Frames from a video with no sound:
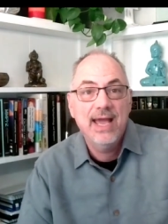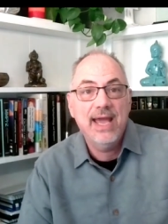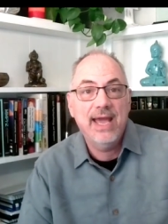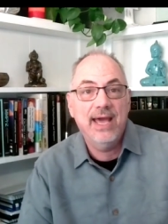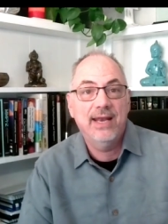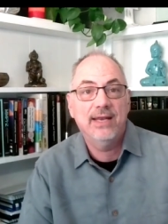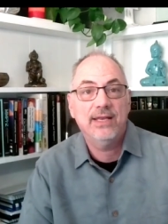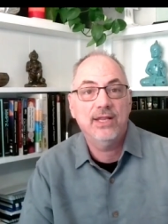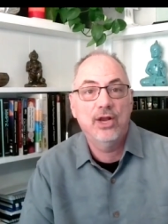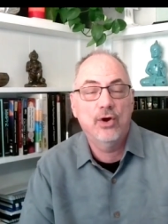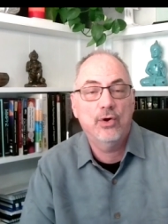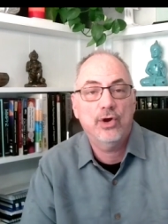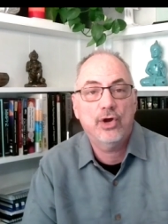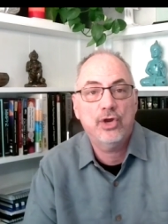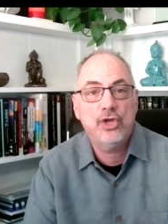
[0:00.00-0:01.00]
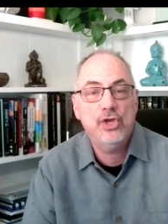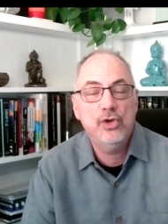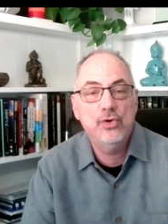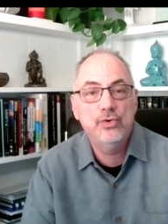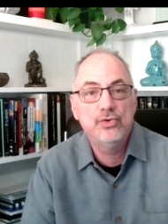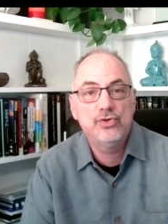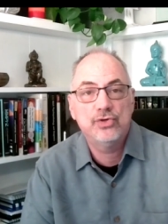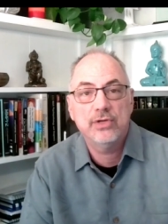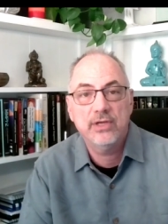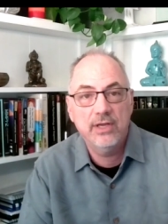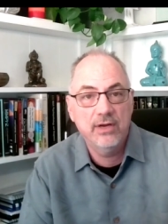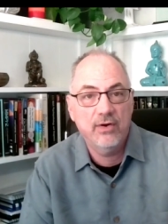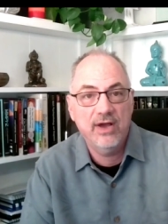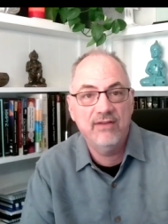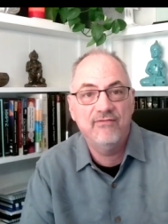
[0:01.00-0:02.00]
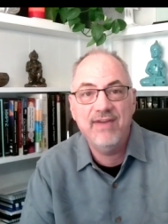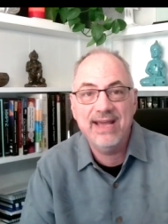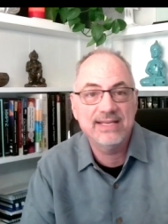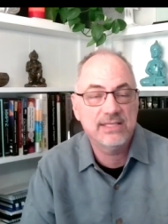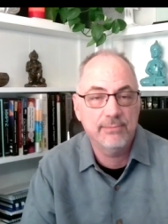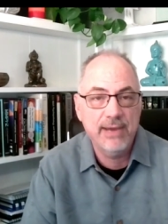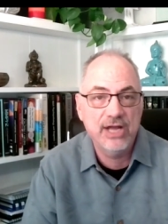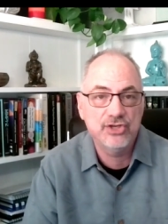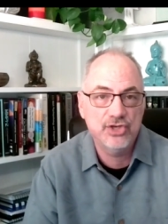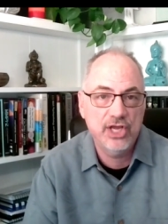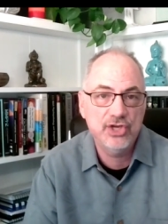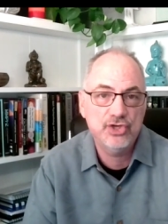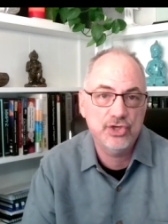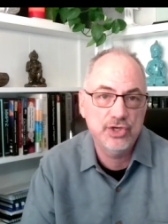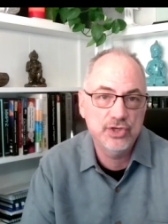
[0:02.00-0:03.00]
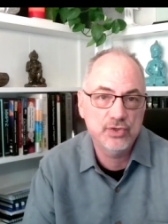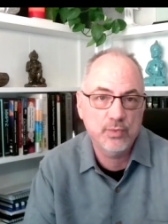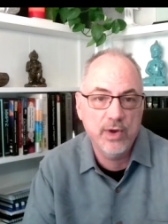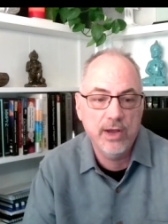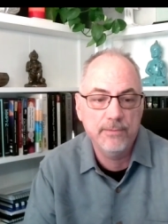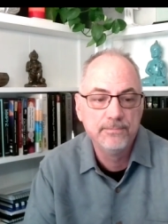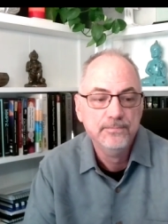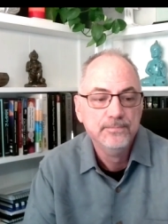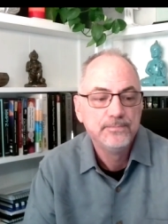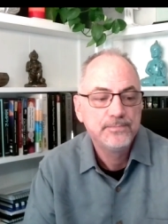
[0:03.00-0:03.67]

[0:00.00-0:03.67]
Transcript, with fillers: and, you know, a huge, you know, advanced imagination as well.